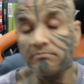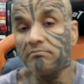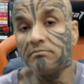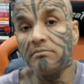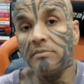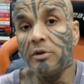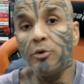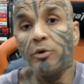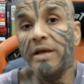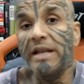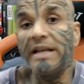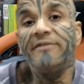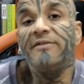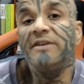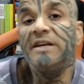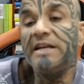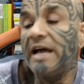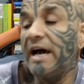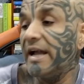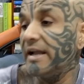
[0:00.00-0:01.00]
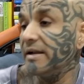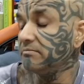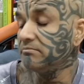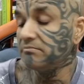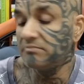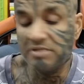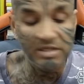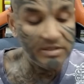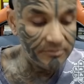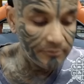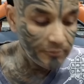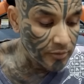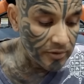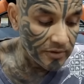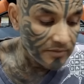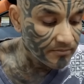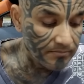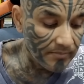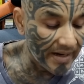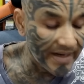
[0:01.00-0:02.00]
you can even die. She
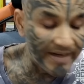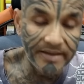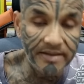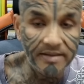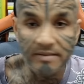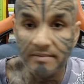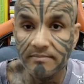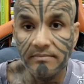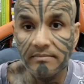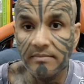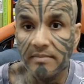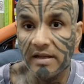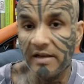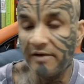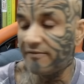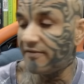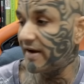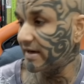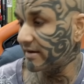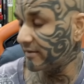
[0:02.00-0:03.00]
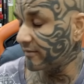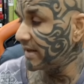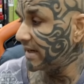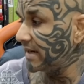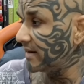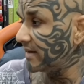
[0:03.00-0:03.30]
wouldn't mind. In fact, when